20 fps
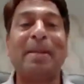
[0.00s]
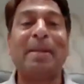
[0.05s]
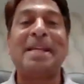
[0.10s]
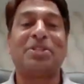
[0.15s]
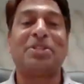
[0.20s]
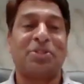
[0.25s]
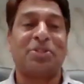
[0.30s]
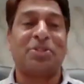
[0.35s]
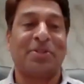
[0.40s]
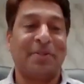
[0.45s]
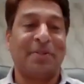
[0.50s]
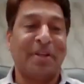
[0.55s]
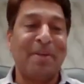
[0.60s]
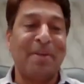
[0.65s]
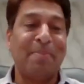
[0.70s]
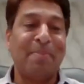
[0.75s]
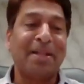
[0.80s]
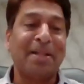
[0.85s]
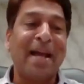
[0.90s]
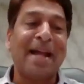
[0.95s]
Please
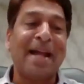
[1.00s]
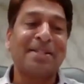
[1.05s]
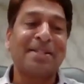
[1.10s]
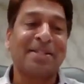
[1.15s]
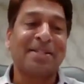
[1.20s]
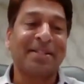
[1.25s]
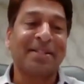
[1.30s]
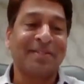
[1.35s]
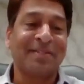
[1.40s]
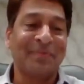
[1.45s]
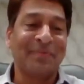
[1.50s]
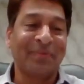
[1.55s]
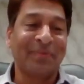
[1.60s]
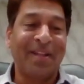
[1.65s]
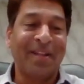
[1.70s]
give me the answer.